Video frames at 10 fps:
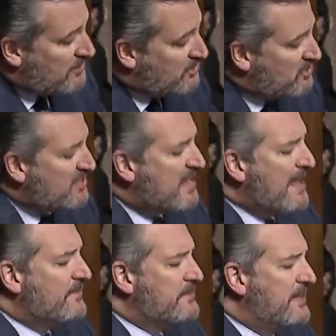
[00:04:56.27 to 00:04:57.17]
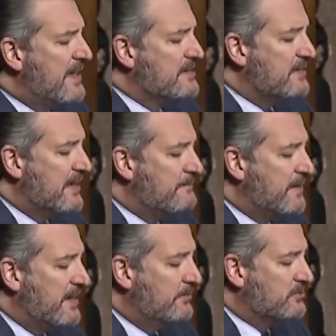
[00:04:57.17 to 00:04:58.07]
and see how the Biden
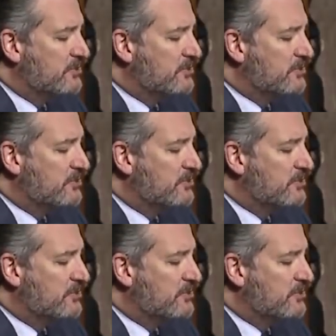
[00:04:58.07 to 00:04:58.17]
campaign was